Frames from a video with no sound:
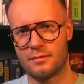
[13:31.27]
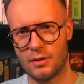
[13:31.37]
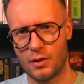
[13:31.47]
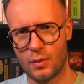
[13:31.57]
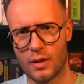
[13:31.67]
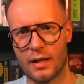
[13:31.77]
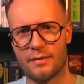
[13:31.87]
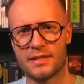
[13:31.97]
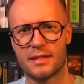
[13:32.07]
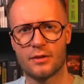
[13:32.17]
You will have
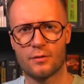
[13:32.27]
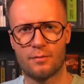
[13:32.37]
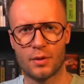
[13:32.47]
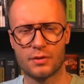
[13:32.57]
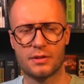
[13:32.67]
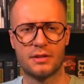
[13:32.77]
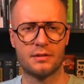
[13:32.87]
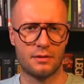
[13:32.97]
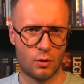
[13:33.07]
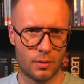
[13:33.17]
a set of pods in
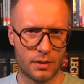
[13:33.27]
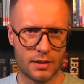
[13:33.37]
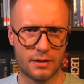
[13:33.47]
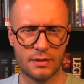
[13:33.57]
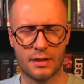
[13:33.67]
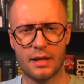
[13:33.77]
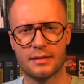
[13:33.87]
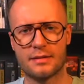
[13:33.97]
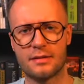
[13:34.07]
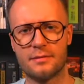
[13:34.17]
Kubernetes
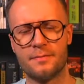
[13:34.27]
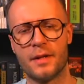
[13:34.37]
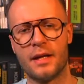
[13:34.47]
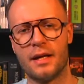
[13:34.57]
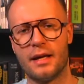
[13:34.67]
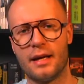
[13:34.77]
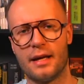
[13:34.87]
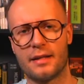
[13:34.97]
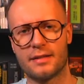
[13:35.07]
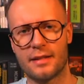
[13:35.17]
cluster,
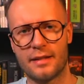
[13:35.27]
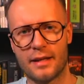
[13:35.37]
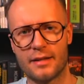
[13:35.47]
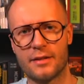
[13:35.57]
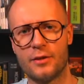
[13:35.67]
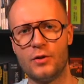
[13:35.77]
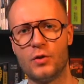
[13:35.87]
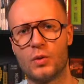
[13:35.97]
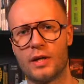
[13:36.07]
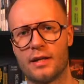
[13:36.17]
and then
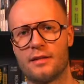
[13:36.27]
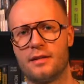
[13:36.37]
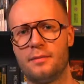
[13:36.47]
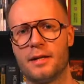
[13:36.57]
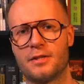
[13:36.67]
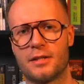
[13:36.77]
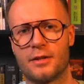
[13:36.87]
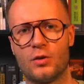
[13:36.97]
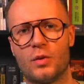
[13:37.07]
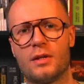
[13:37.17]
you can imagine
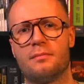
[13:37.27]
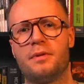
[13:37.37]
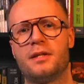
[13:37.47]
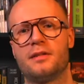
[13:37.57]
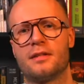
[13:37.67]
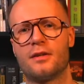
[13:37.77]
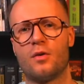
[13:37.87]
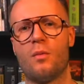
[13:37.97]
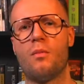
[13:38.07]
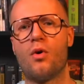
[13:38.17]
that you can build
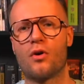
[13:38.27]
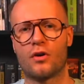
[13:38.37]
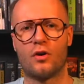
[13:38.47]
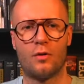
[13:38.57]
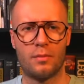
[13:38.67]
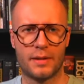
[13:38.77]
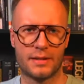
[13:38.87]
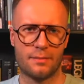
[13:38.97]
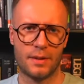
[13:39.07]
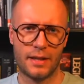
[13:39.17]
more complex
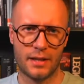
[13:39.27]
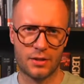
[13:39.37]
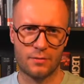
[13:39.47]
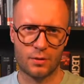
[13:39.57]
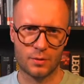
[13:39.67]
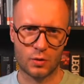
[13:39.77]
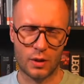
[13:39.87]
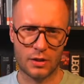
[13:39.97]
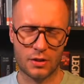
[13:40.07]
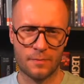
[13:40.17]
application from scratch.